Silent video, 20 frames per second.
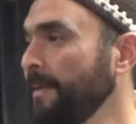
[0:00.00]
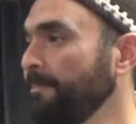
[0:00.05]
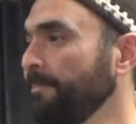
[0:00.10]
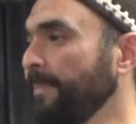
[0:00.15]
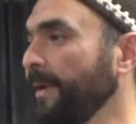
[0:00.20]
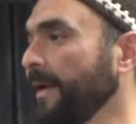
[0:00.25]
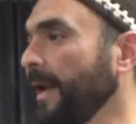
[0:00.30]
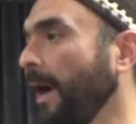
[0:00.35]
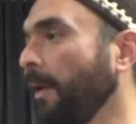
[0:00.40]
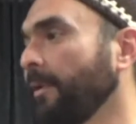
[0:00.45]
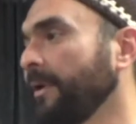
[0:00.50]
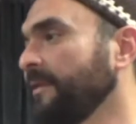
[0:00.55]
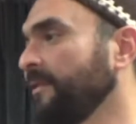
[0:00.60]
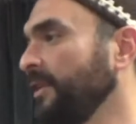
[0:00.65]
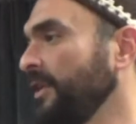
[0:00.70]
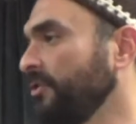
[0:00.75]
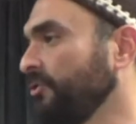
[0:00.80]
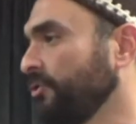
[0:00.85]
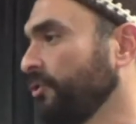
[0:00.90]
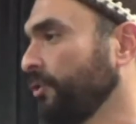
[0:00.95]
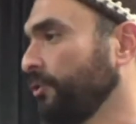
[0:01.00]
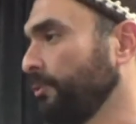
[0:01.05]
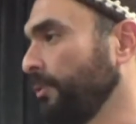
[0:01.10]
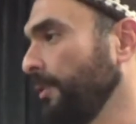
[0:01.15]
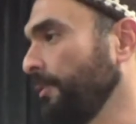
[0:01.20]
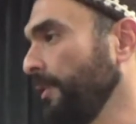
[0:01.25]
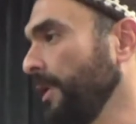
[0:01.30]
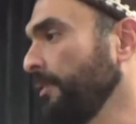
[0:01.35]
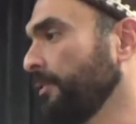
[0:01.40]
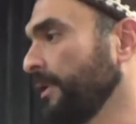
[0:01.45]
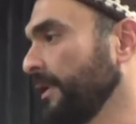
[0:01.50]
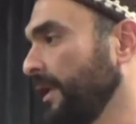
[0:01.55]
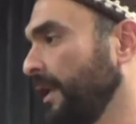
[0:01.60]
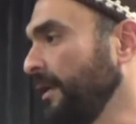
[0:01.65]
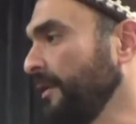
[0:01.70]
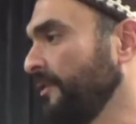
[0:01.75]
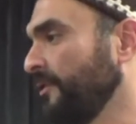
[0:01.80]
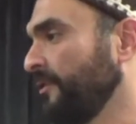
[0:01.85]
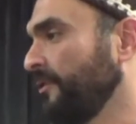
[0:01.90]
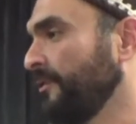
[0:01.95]
But our teachers, when we were
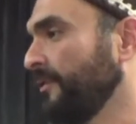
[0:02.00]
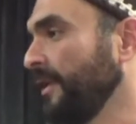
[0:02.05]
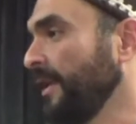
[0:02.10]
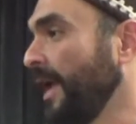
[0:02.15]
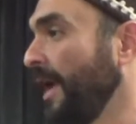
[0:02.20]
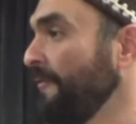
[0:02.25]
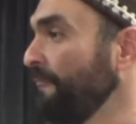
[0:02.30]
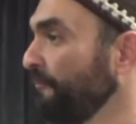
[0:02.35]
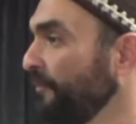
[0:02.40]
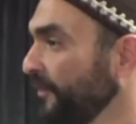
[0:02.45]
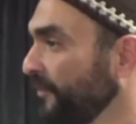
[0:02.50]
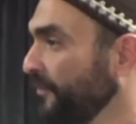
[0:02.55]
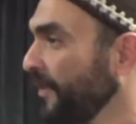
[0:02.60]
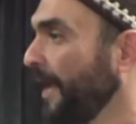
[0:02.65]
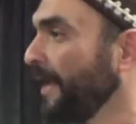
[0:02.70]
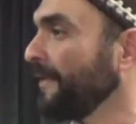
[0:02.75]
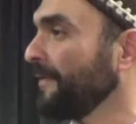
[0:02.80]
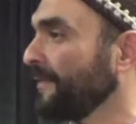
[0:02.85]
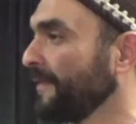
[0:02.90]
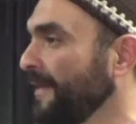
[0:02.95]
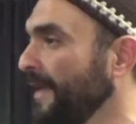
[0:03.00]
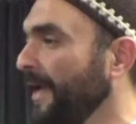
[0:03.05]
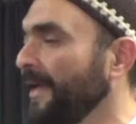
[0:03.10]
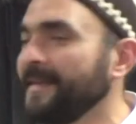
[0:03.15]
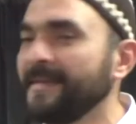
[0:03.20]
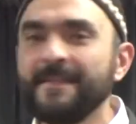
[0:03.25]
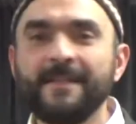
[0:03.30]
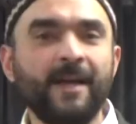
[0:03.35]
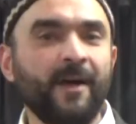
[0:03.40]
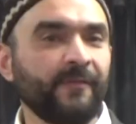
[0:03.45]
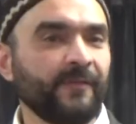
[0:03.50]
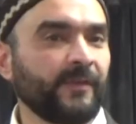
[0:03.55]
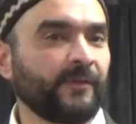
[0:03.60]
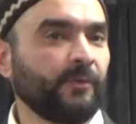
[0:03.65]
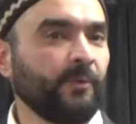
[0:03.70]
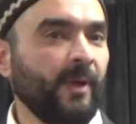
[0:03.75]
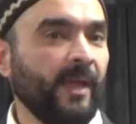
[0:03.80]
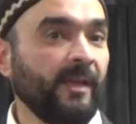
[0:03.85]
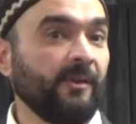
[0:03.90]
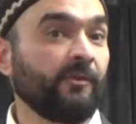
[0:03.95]
kids, they emphasized the idea of the
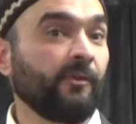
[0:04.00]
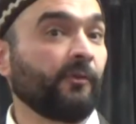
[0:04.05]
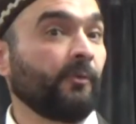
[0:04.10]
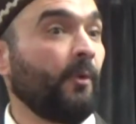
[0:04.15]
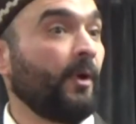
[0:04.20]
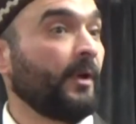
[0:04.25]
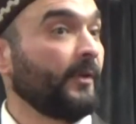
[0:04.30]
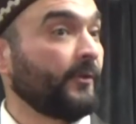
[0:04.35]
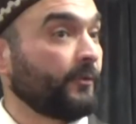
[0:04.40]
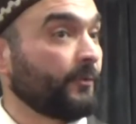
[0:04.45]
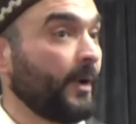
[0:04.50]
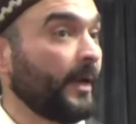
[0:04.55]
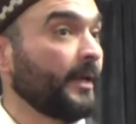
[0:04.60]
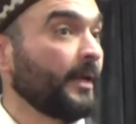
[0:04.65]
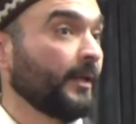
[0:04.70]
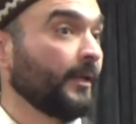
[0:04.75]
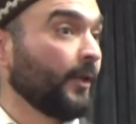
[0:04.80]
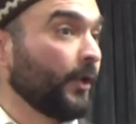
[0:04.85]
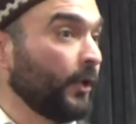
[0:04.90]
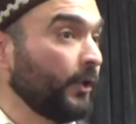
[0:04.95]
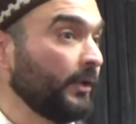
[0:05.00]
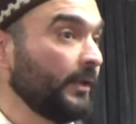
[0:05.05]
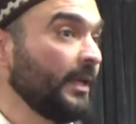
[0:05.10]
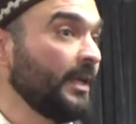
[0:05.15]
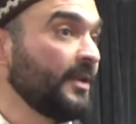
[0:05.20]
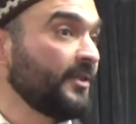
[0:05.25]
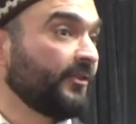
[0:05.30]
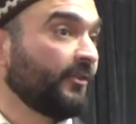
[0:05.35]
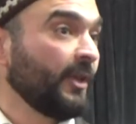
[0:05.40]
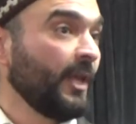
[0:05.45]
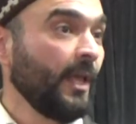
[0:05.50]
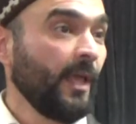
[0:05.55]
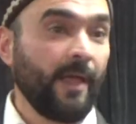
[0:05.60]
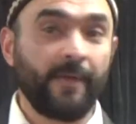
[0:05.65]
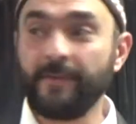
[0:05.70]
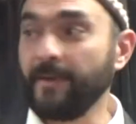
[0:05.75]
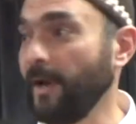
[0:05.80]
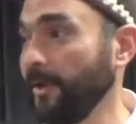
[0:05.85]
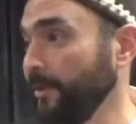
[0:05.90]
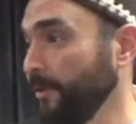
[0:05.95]
two angels. One is writing the good deeds
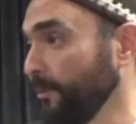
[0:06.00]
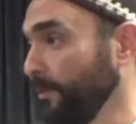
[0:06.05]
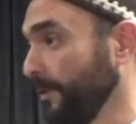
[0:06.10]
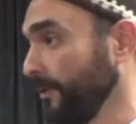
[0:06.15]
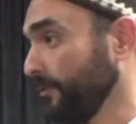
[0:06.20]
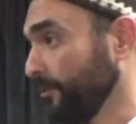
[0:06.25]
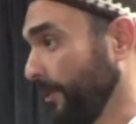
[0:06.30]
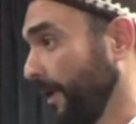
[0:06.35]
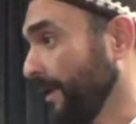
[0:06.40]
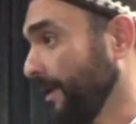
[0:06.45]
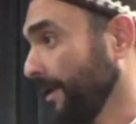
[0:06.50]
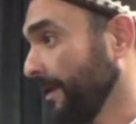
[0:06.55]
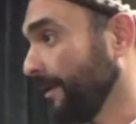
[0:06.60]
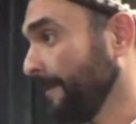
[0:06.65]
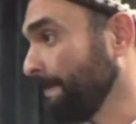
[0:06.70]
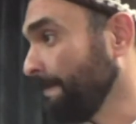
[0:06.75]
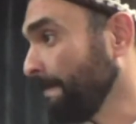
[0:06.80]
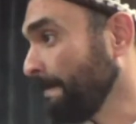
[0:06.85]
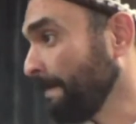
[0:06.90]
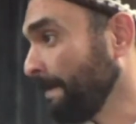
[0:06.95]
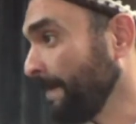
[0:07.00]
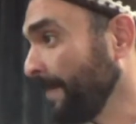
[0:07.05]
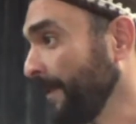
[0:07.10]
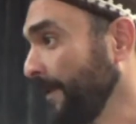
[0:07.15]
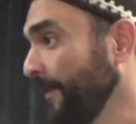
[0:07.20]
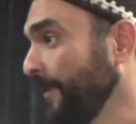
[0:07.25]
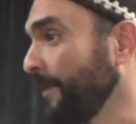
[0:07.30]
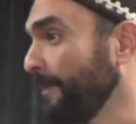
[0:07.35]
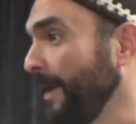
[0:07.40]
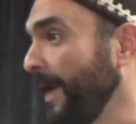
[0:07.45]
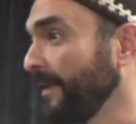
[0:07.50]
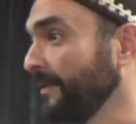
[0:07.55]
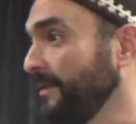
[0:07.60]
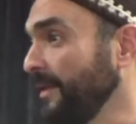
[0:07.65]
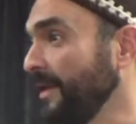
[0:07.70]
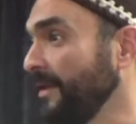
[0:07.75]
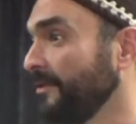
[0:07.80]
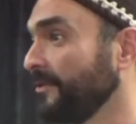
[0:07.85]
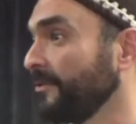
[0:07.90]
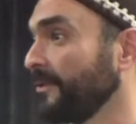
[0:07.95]
and the other one is writing the bad
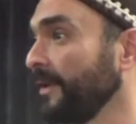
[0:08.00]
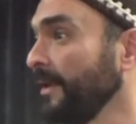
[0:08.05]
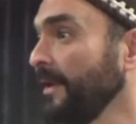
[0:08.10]
deeds.